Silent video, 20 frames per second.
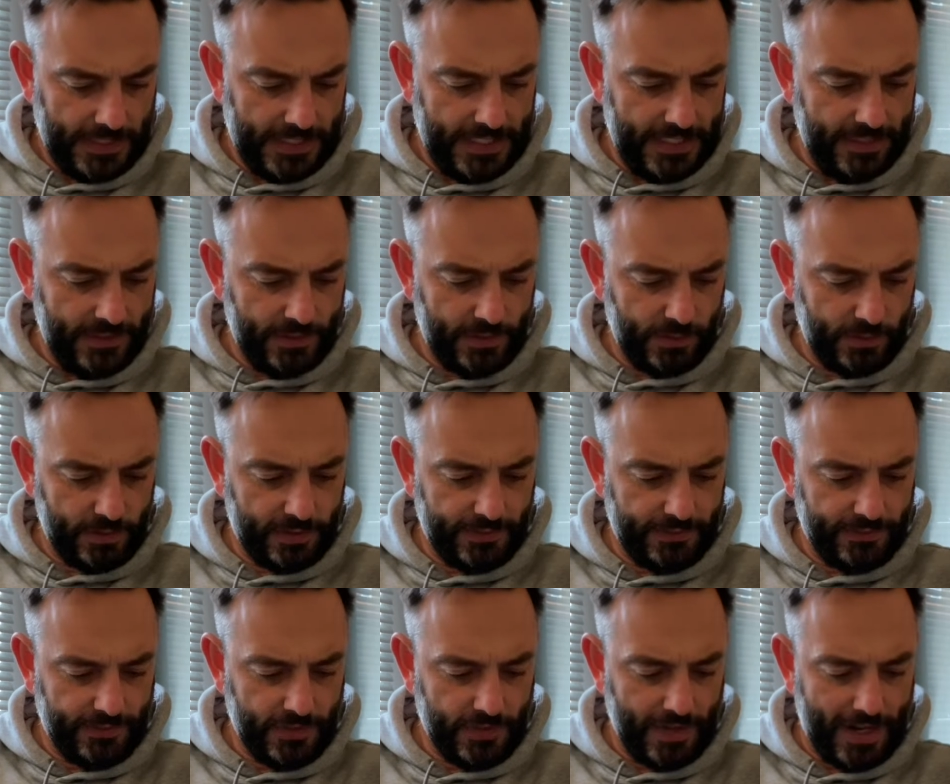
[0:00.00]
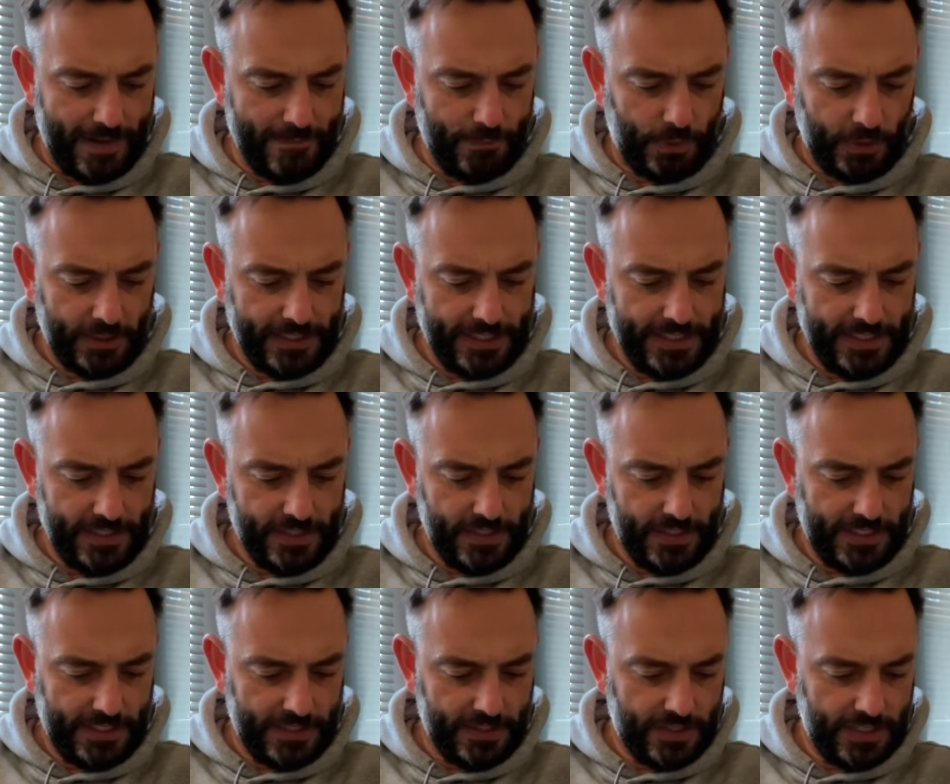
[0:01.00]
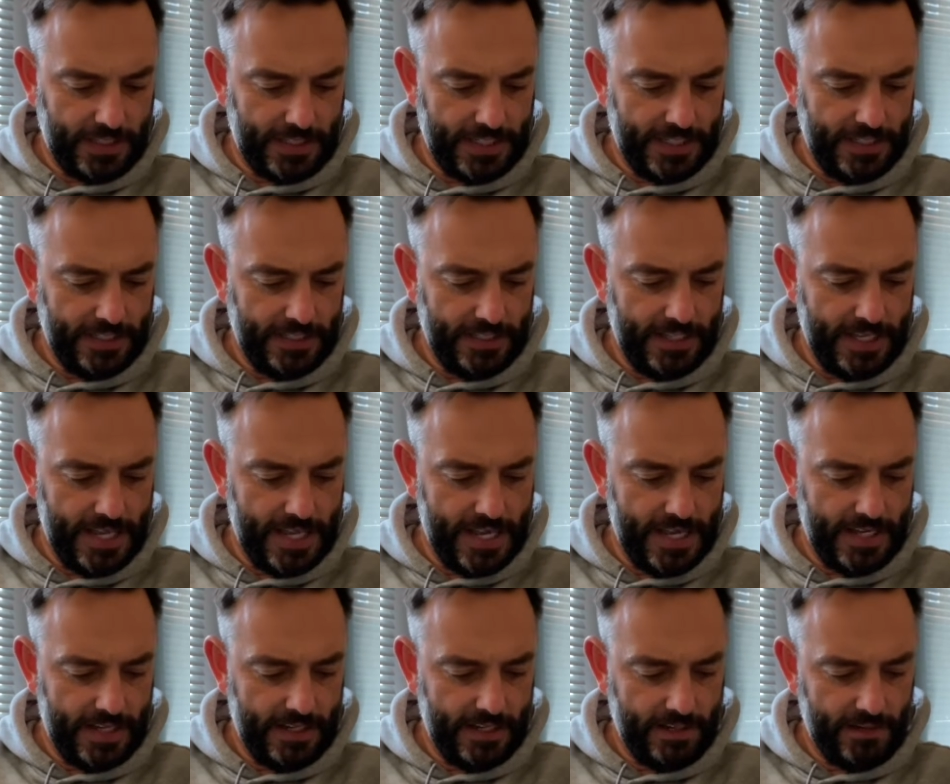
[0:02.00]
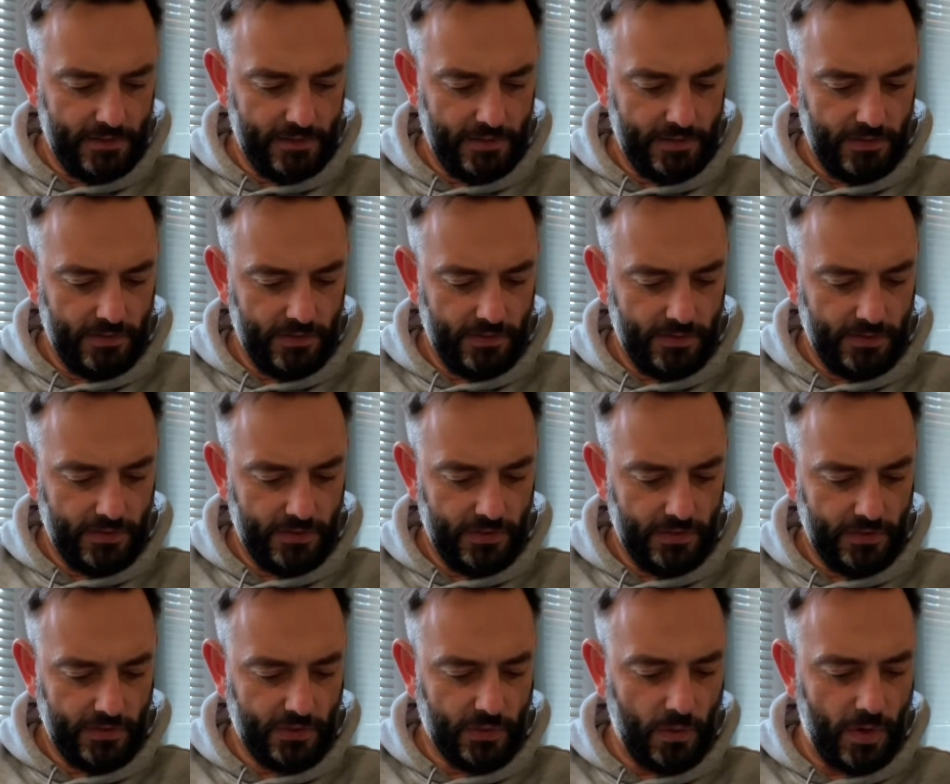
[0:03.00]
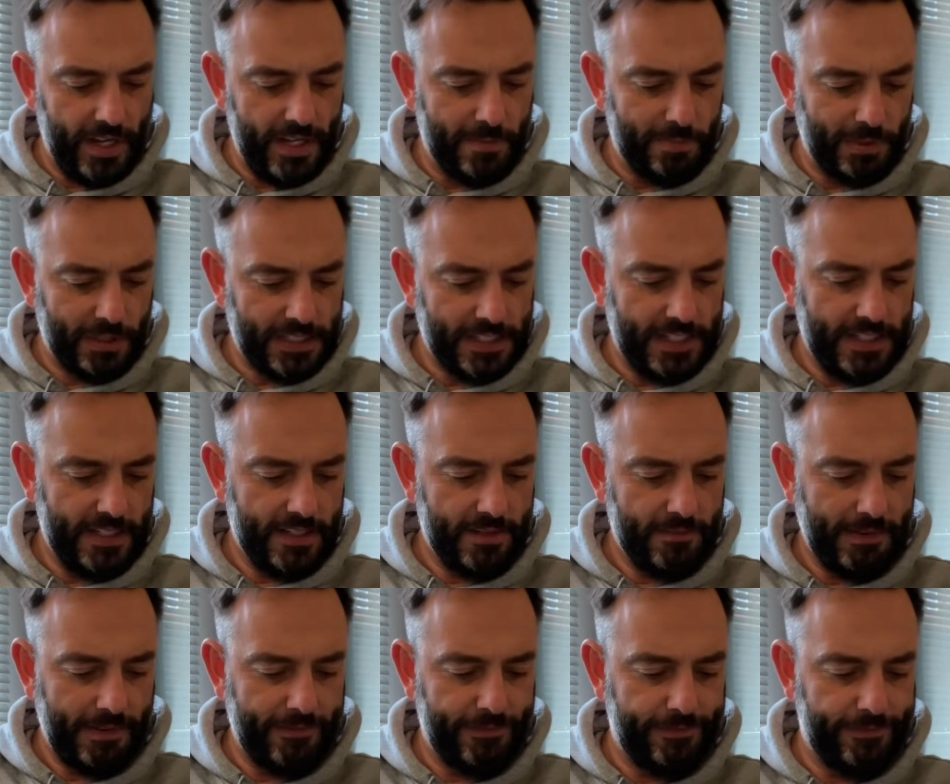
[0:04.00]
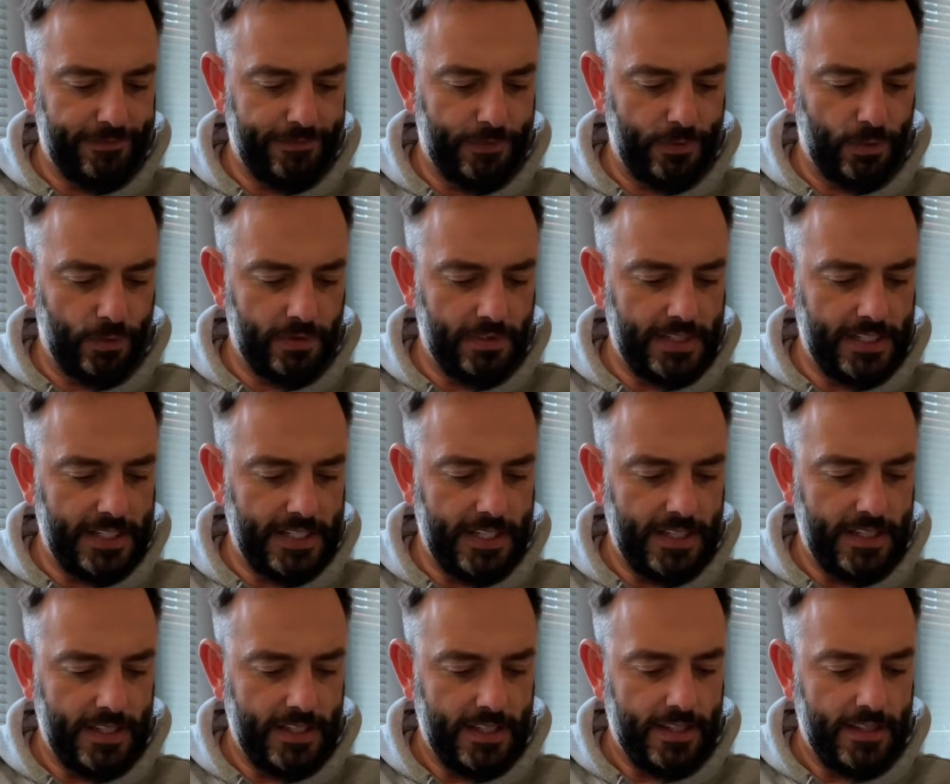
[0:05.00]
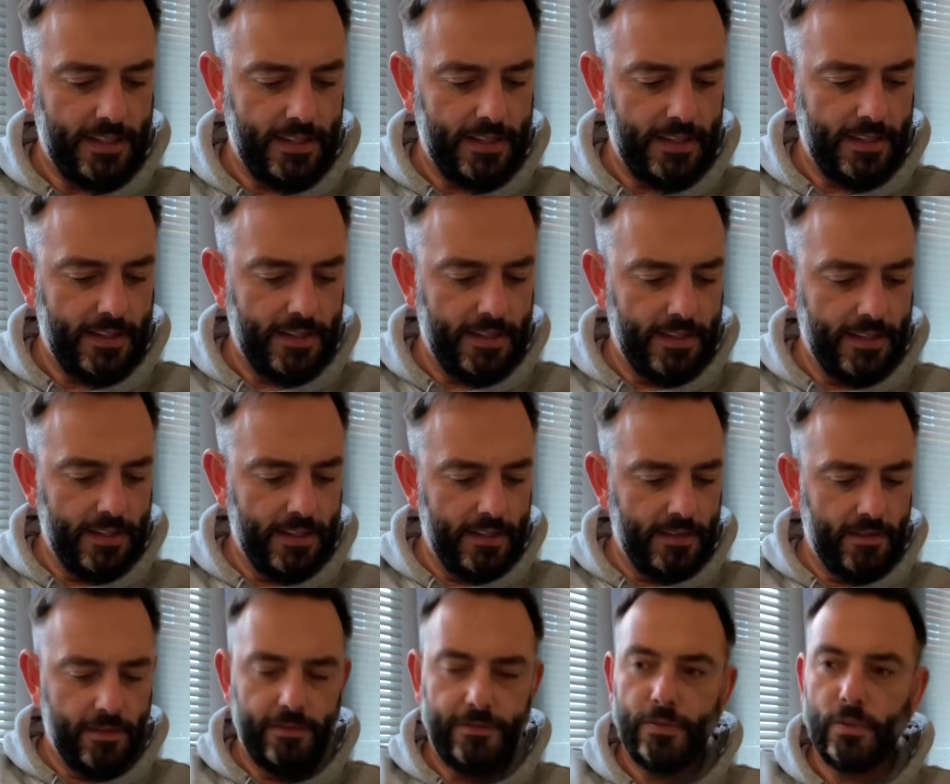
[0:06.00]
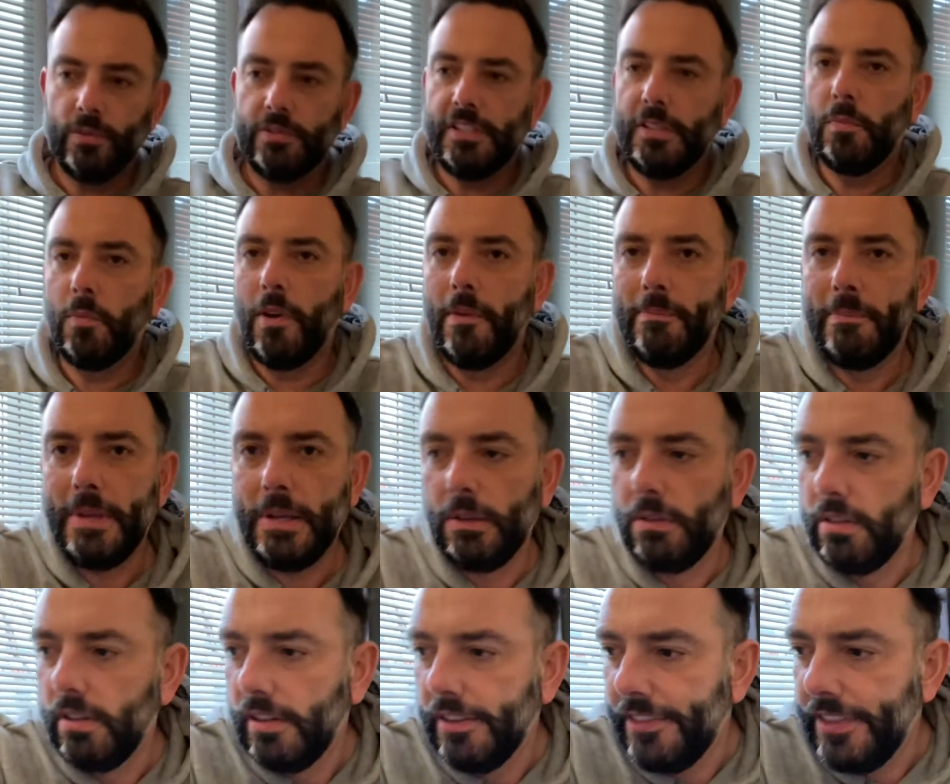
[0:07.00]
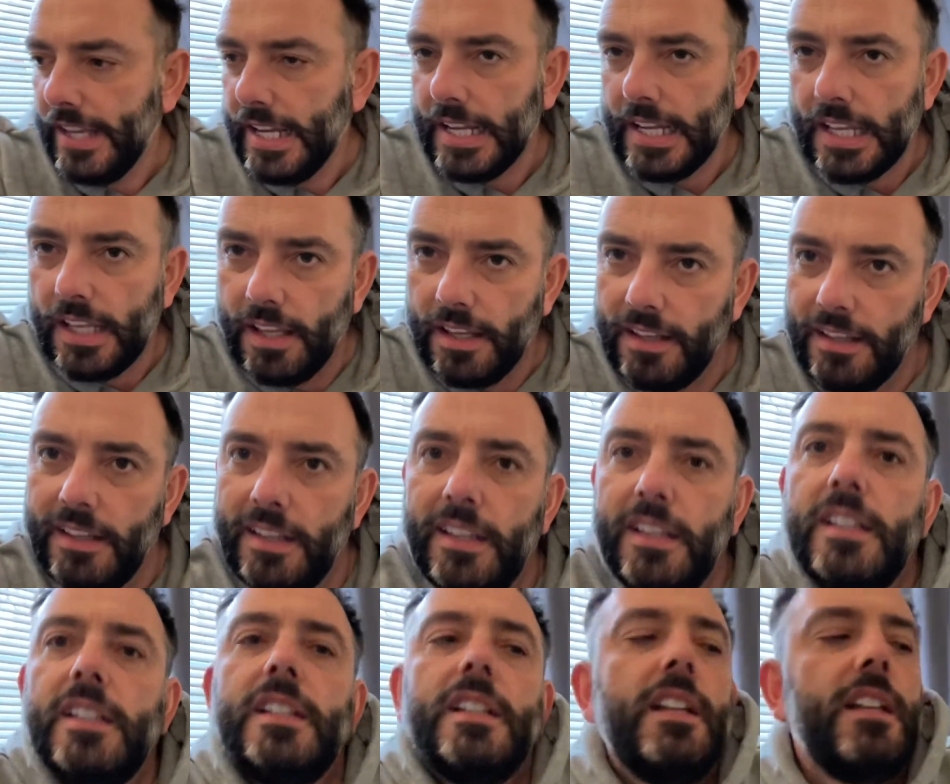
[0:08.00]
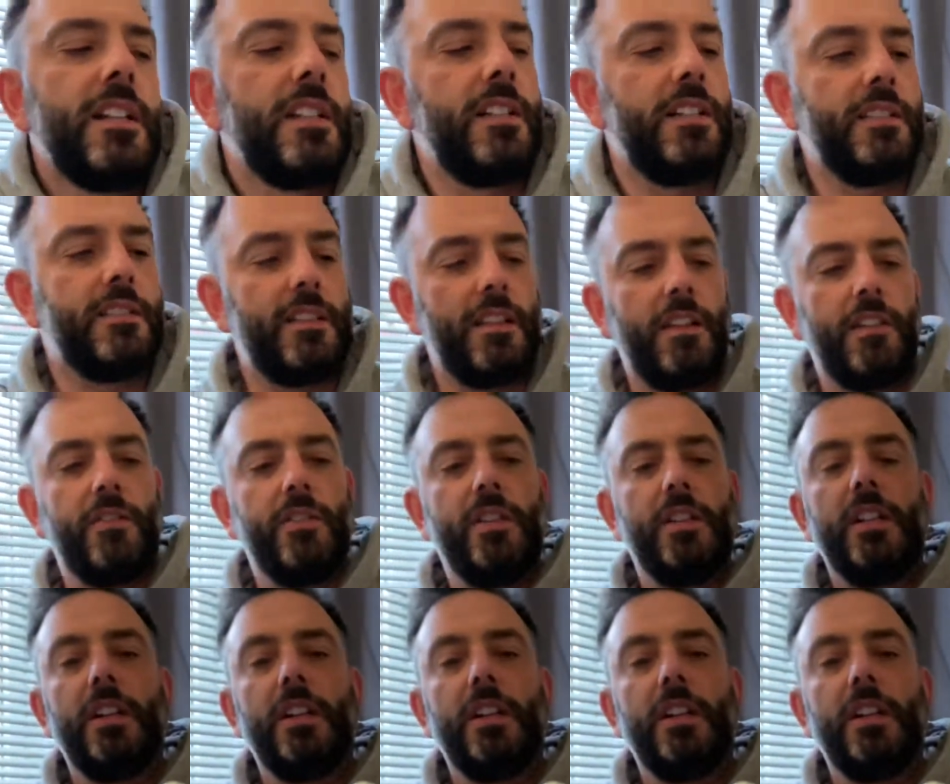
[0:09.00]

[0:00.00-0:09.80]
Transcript: It's sort of Strat body-ish, actually. Yeah. Square body. It's about 41 mil thick. So